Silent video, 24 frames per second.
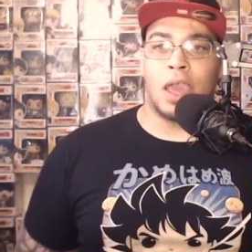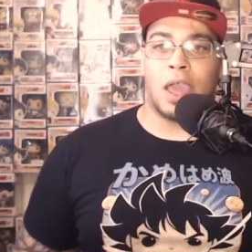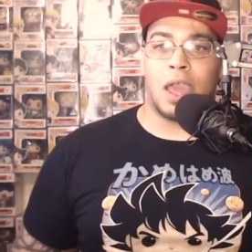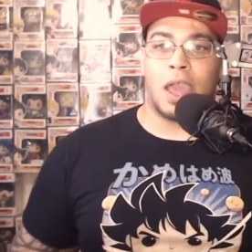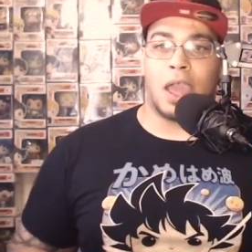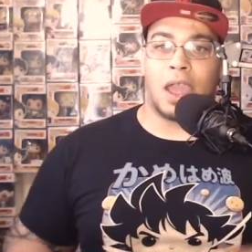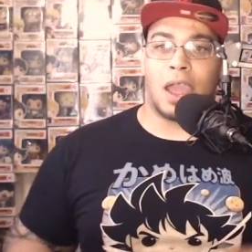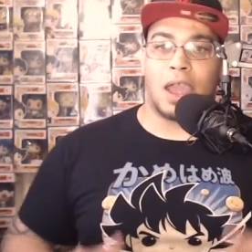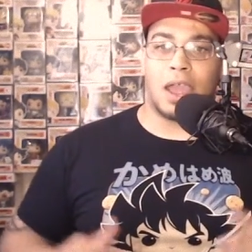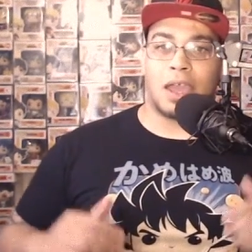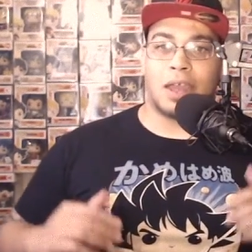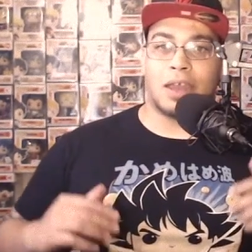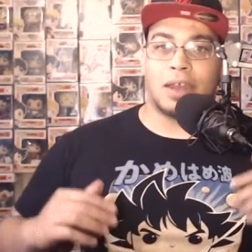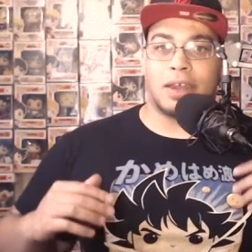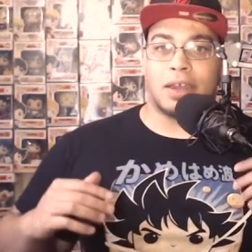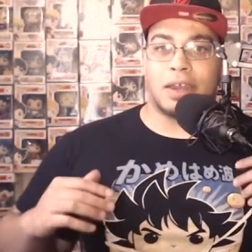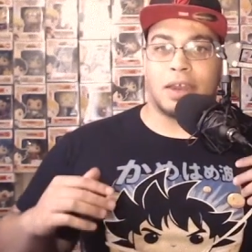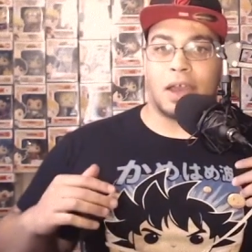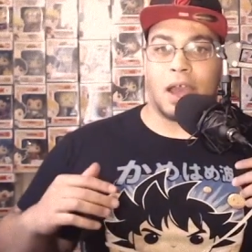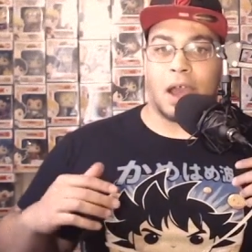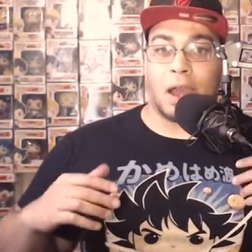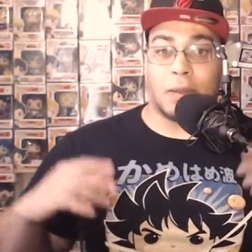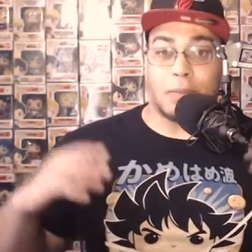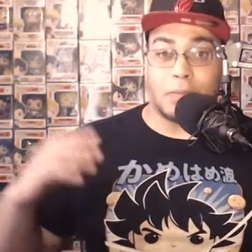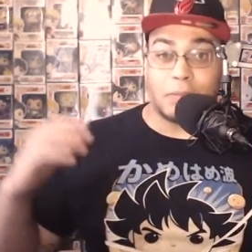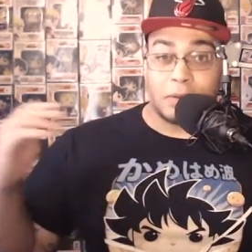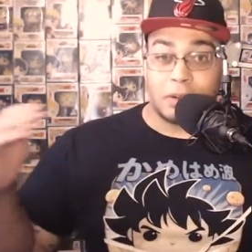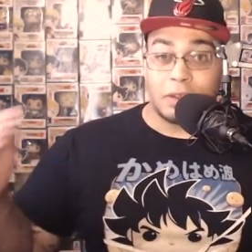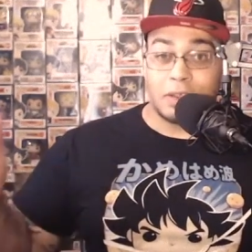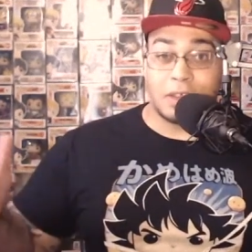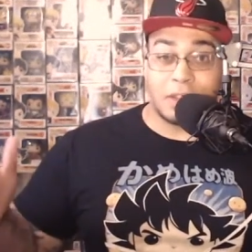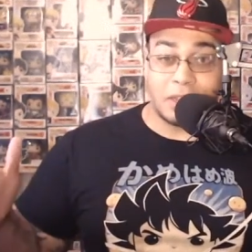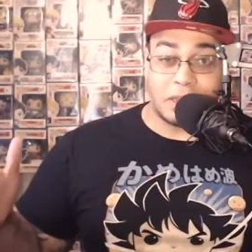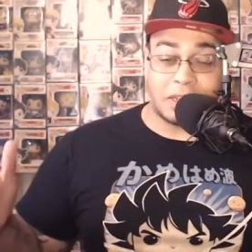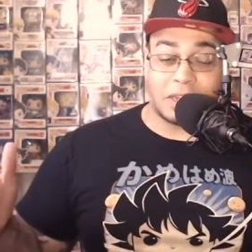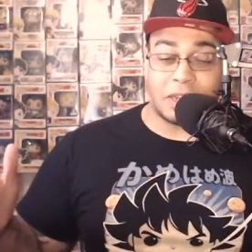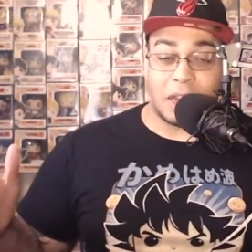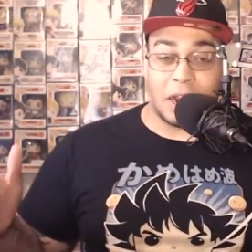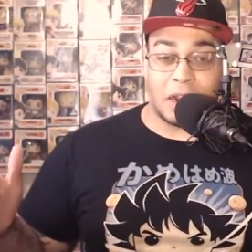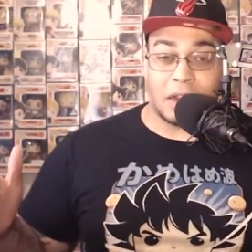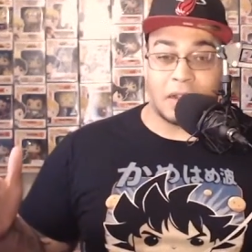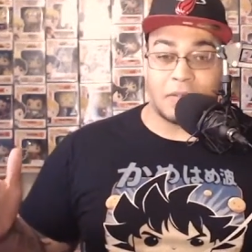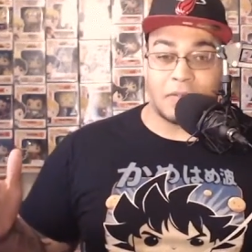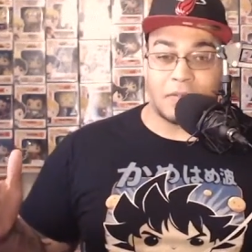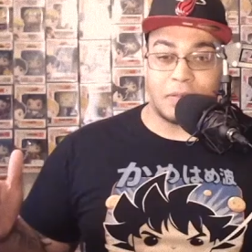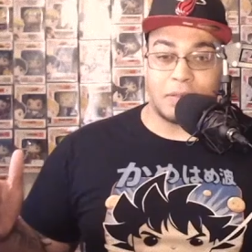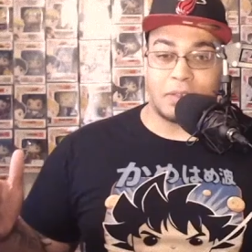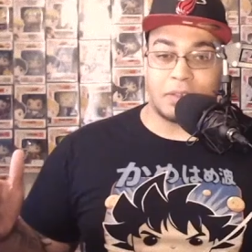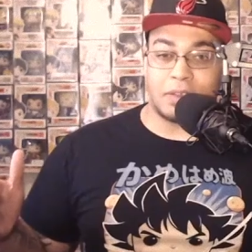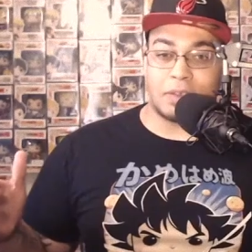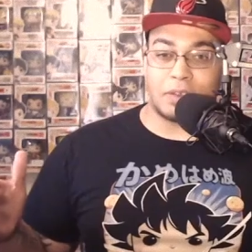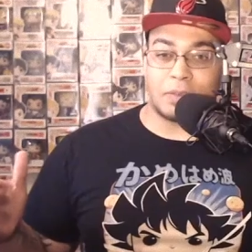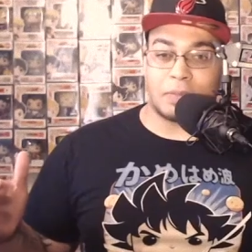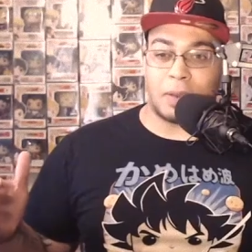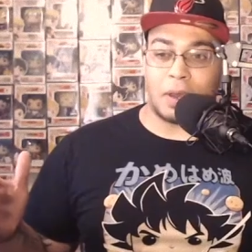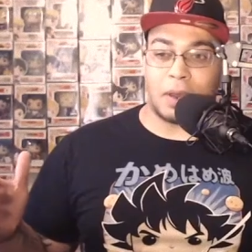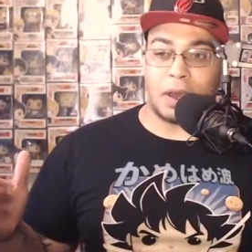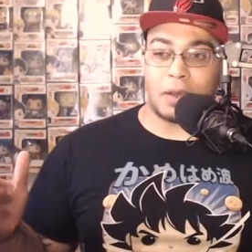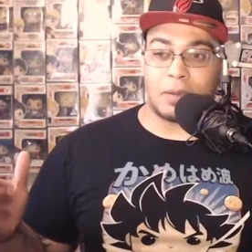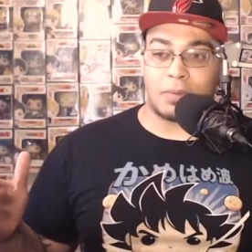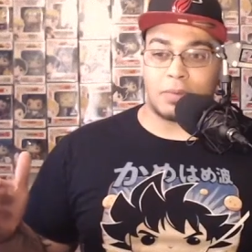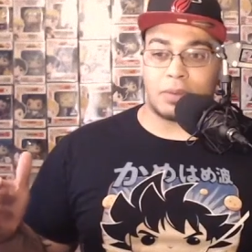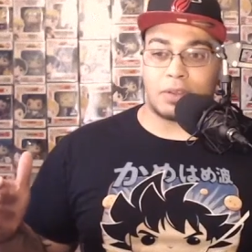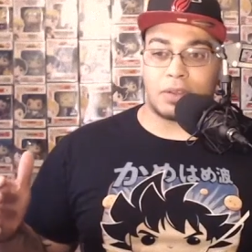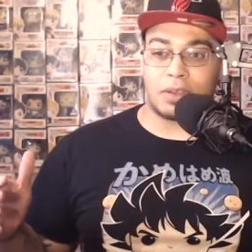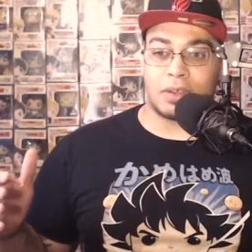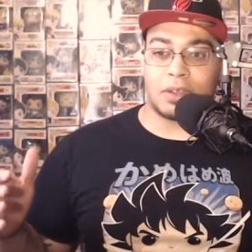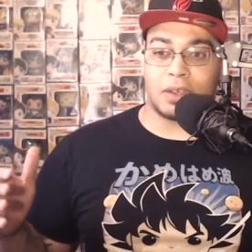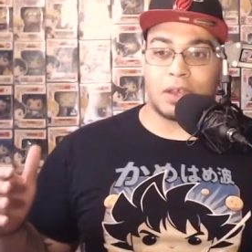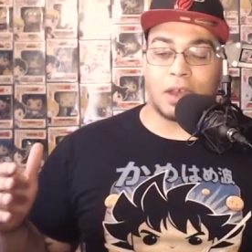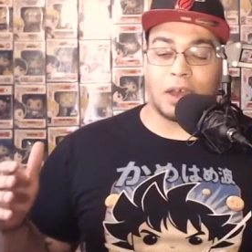and I'm really excited for these pops.